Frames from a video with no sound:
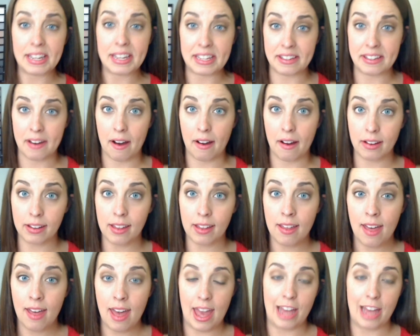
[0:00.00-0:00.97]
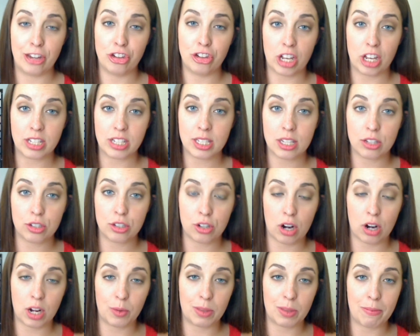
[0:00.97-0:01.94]
young and just
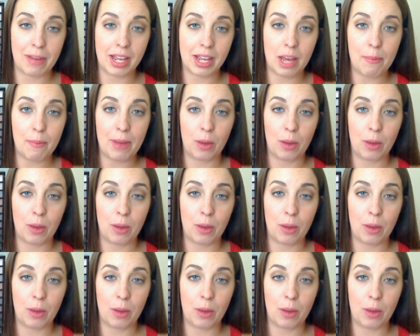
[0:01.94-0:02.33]
starting with makeup